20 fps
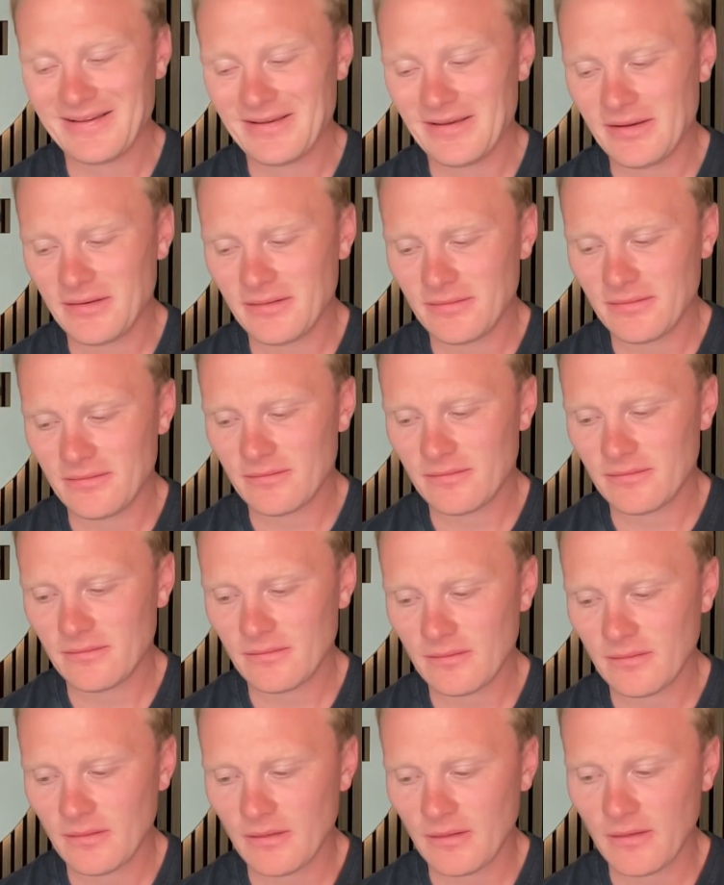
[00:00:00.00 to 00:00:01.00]
And
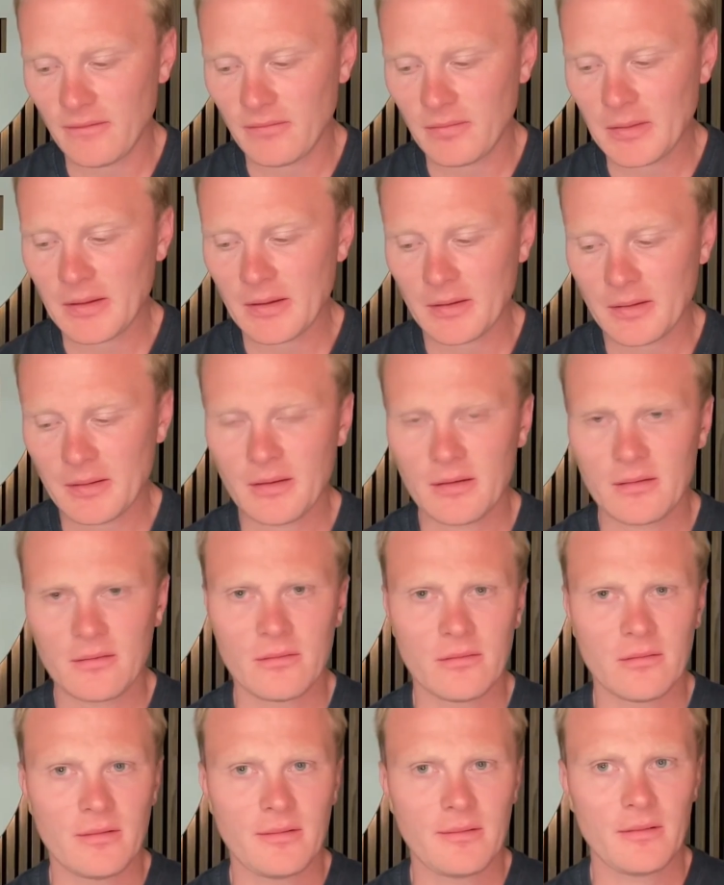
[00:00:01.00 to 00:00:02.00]
FSAS
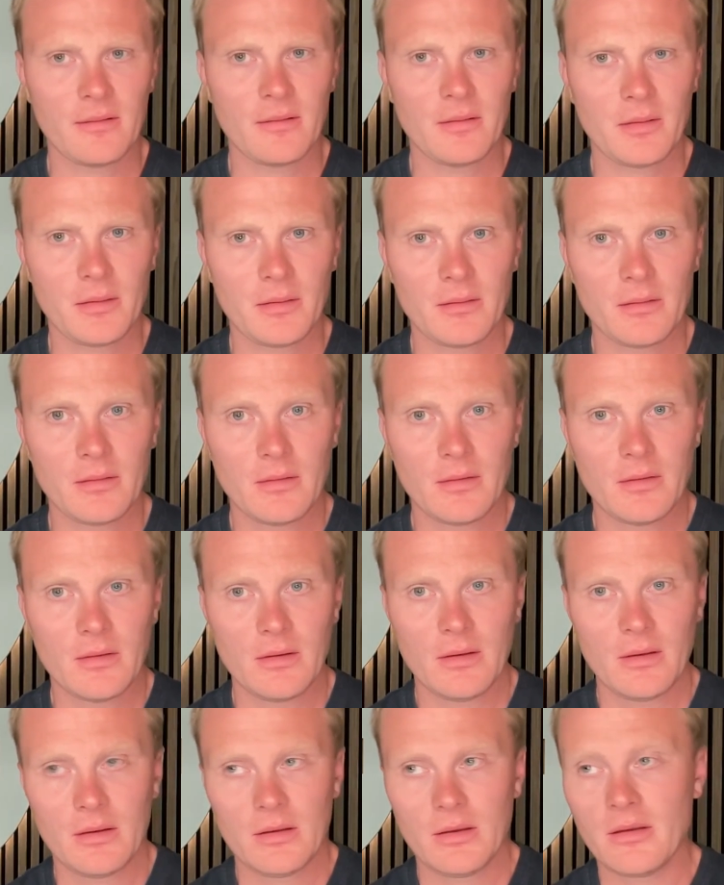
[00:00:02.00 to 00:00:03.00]
Technologies,
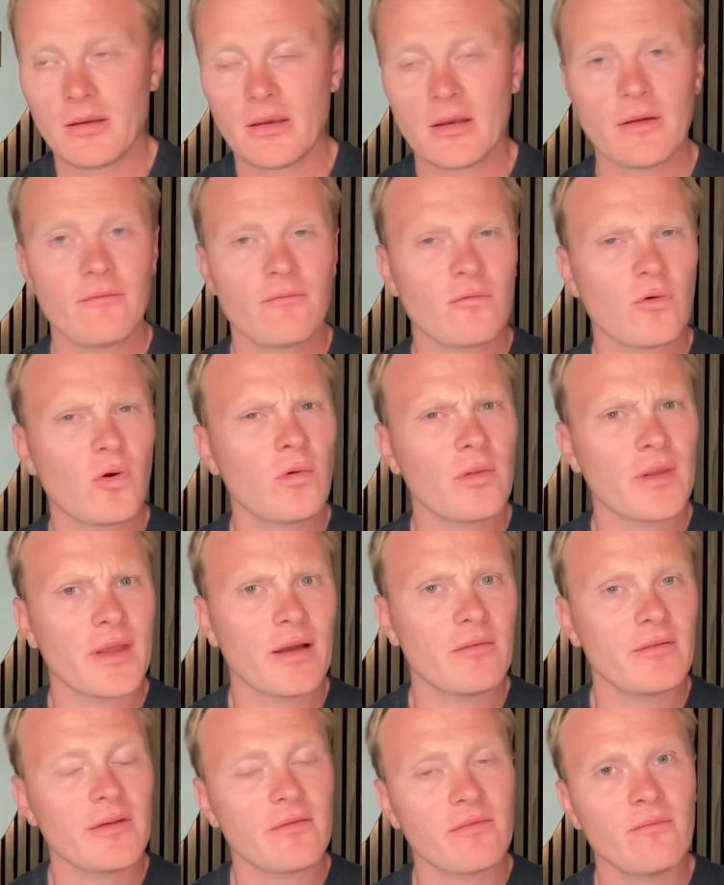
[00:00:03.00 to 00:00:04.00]
you kind of roll
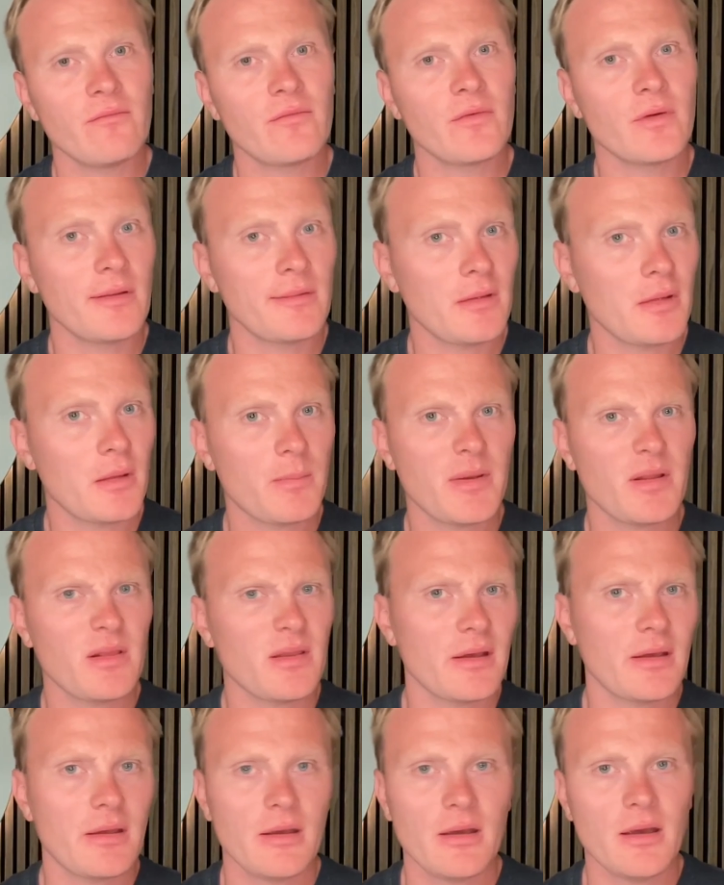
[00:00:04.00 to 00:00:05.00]
out different versions, a bit
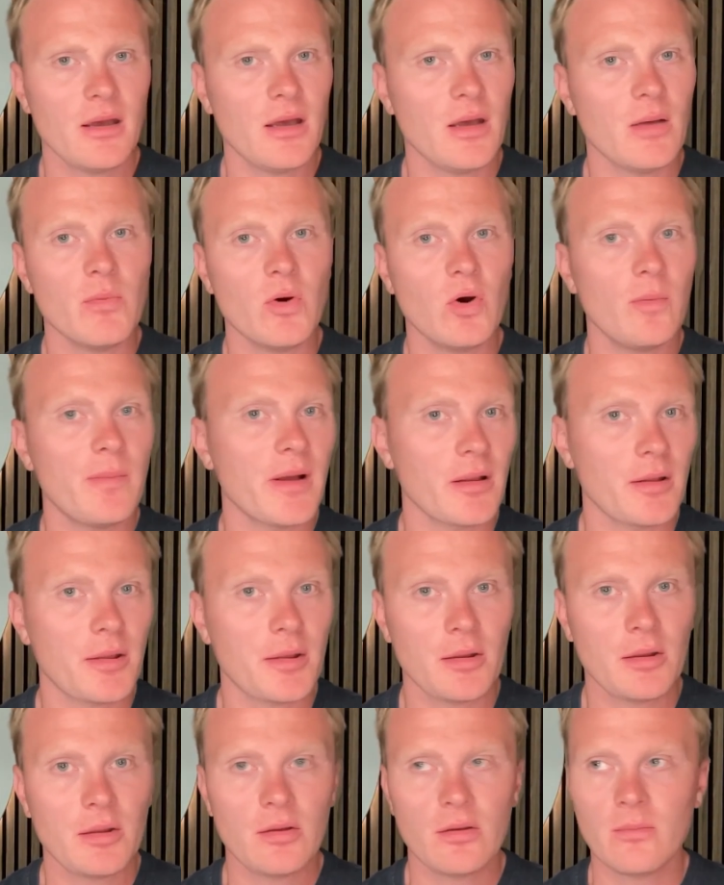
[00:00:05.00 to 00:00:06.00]
like a mobile
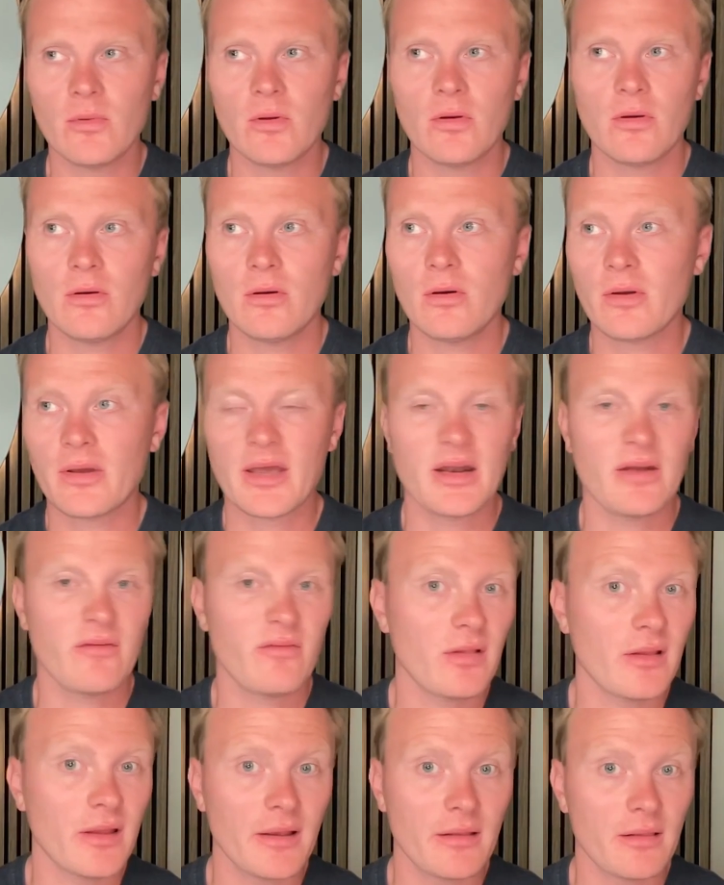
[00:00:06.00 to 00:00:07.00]
system or kind of
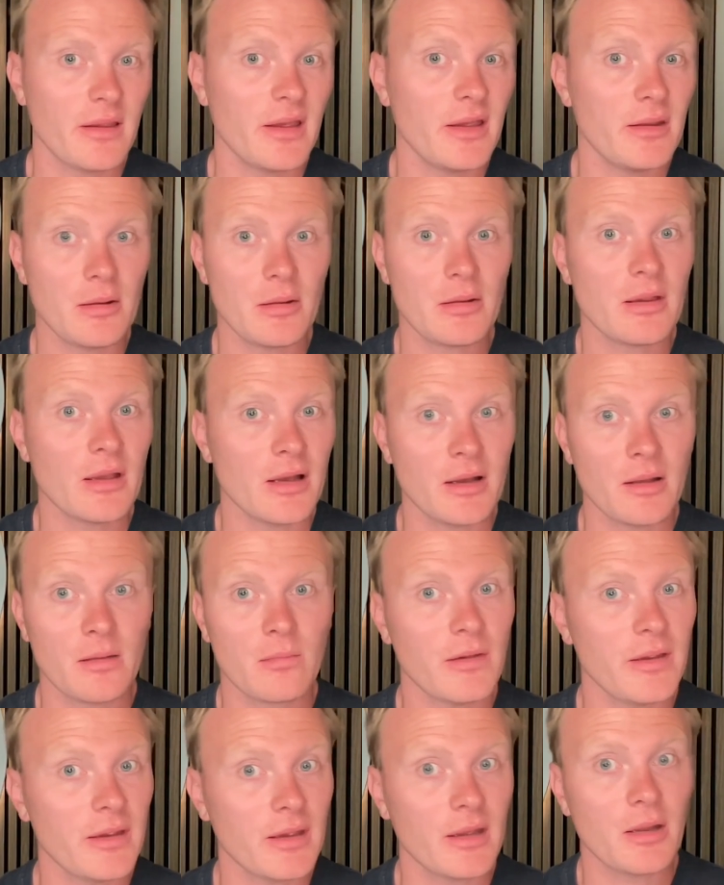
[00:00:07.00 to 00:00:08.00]
like the latest cars
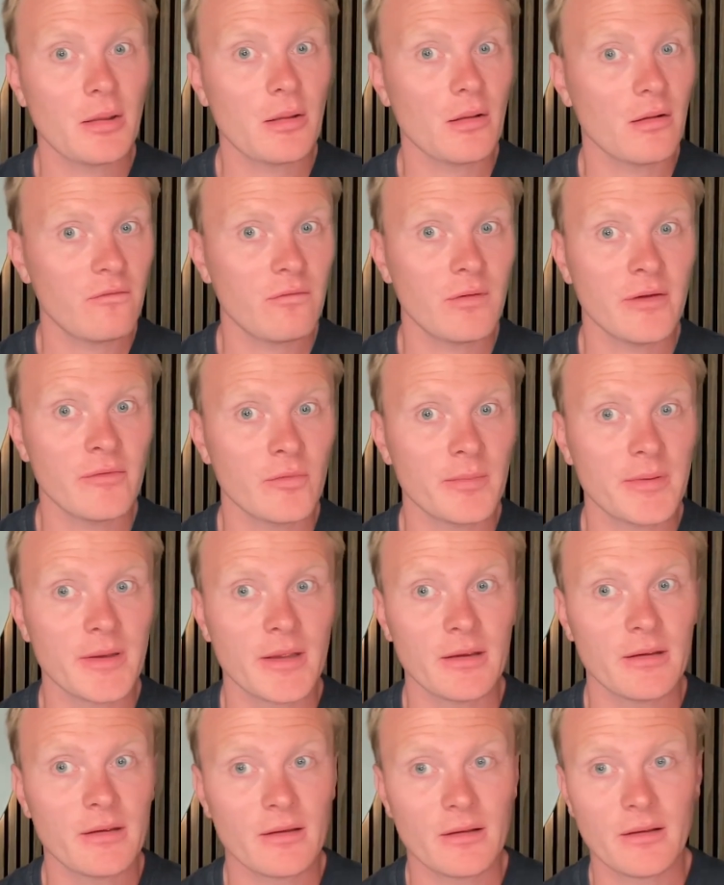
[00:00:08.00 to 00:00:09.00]
where you get a software
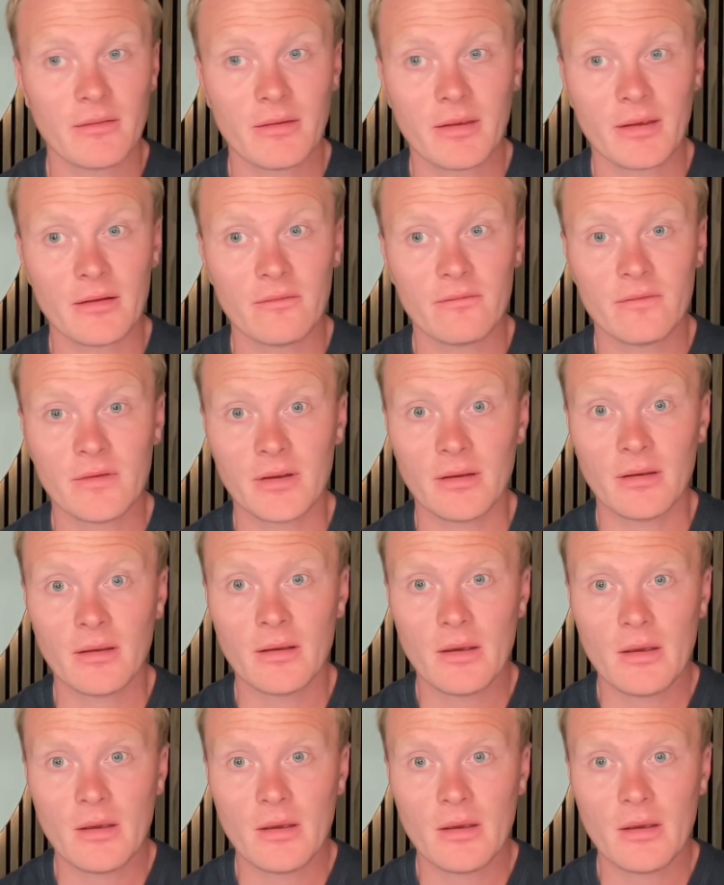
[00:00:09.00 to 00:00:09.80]
update kind of thing.